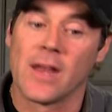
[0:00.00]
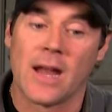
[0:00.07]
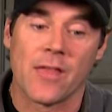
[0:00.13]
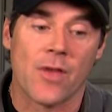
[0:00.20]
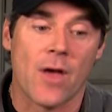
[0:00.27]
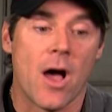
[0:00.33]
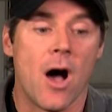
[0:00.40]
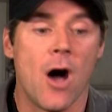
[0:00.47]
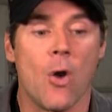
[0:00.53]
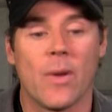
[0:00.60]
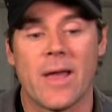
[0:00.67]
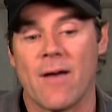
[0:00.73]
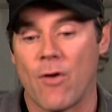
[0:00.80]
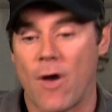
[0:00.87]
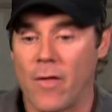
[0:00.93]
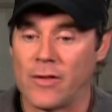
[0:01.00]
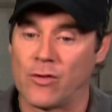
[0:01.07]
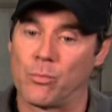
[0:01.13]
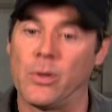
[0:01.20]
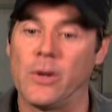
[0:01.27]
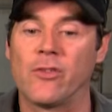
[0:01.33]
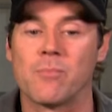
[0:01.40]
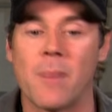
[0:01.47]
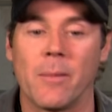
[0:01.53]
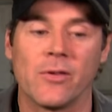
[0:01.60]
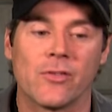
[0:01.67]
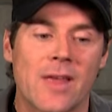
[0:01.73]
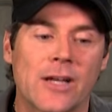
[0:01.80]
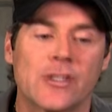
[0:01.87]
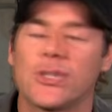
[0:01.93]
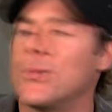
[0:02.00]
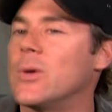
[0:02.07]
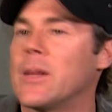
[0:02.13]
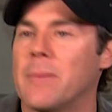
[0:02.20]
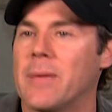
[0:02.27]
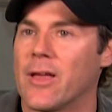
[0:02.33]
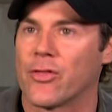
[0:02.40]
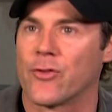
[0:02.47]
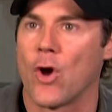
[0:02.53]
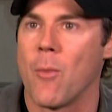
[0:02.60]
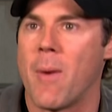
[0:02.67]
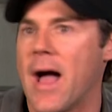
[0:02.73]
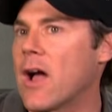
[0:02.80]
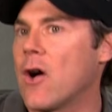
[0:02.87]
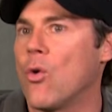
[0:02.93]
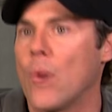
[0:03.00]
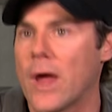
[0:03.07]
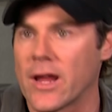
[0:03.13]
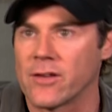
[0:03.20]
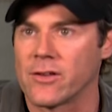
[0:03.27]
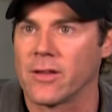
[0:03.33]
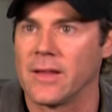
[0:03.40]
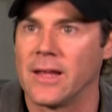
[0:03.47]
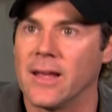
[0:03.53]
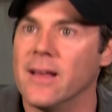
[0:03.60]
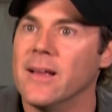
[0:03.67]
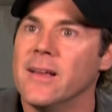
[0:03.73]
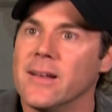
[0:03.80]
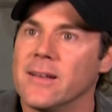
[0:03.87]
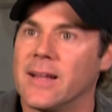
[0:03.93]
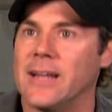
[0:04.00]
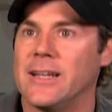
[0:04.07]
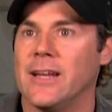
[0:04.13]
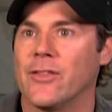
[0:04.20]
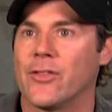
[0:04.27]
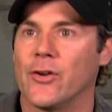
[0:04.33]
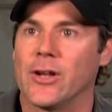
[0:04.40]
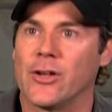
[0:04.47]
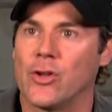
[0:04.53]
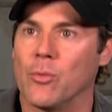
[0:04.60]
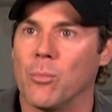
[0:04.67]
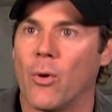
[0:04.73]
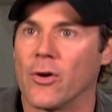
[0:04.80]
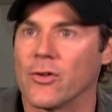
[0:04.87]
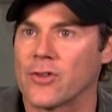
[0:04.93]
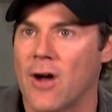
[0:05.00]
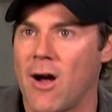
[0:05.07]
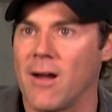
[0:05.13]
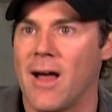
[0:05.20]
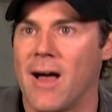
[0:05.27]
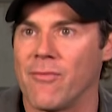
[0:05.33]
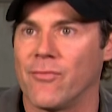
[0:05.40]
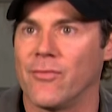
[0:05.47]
then I thought, oh, we have all these priest mummies. That should really be a throwback, a wink to the 1932 Boris Karloff